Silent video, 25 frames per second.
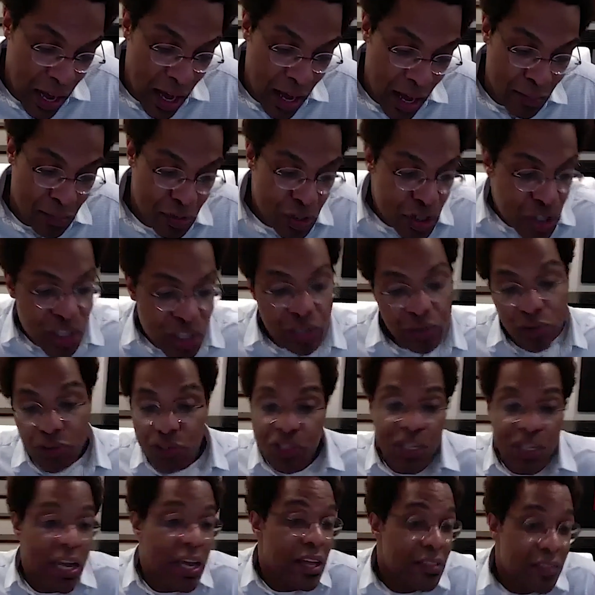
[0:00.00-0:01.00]
she
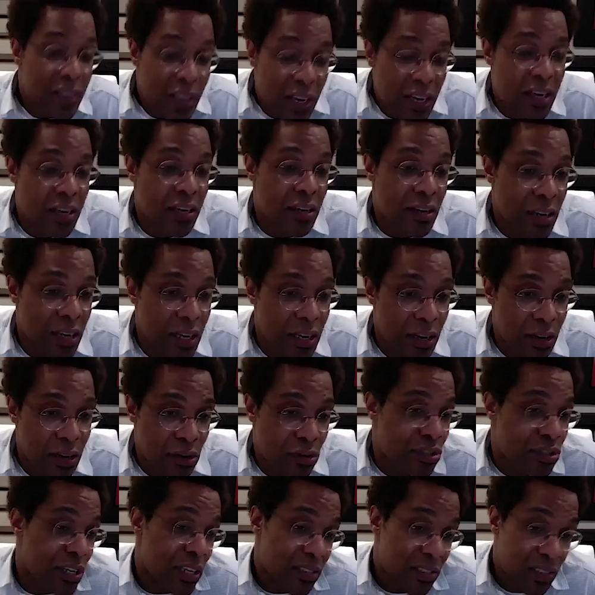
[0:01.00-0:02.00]
understands that and
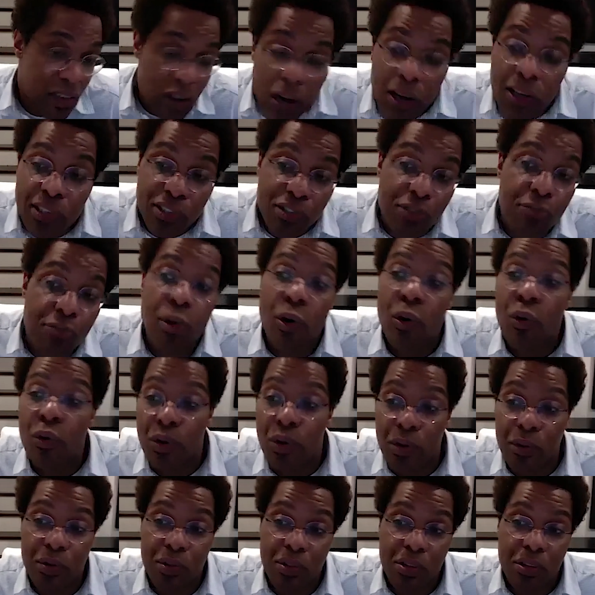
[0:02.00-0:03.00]
understands the cost of
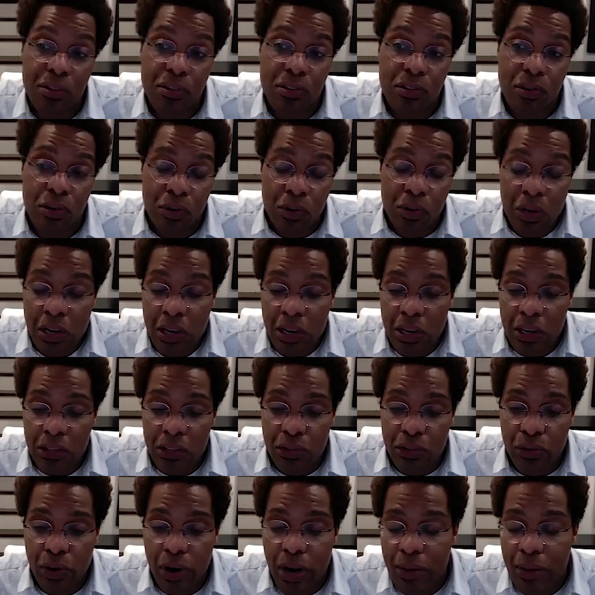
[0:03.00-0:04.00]
borrowing with it. So
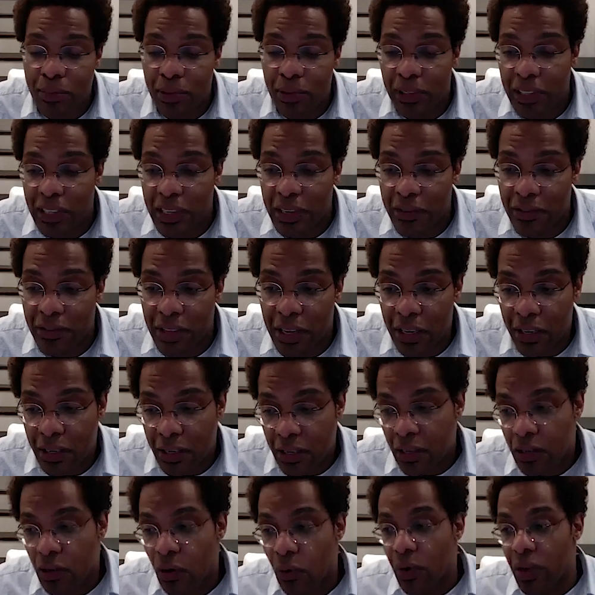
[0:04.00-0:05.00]
I believe that
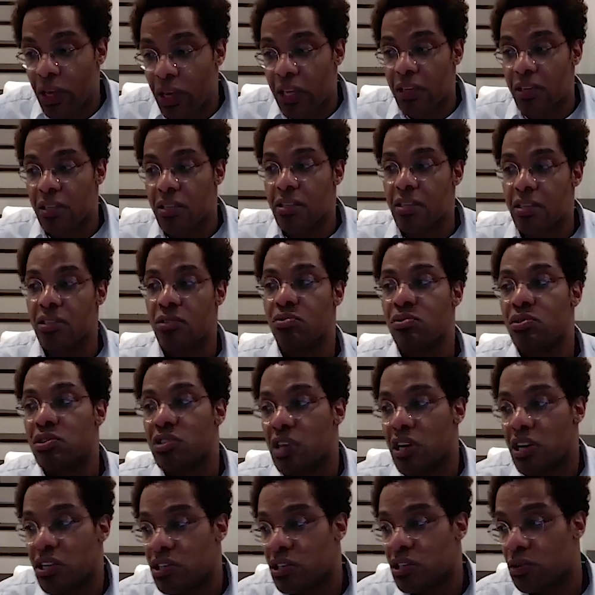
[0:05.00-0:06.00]
going into this
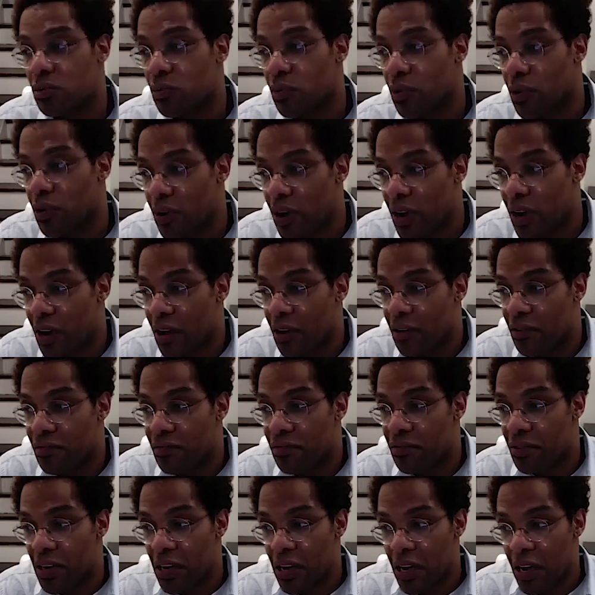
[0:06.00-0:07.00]
recession, where I have
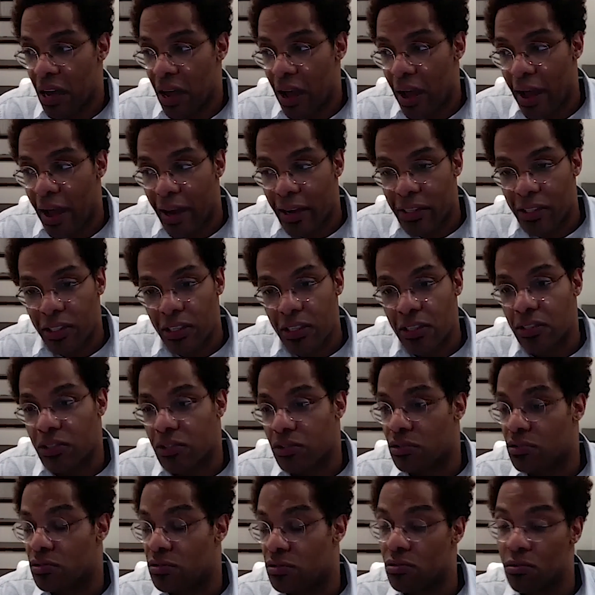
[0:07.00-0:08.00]
access
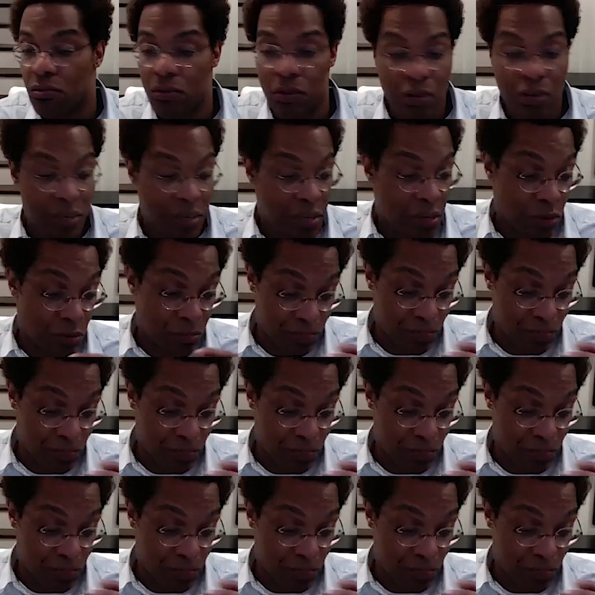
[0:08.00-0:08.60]
to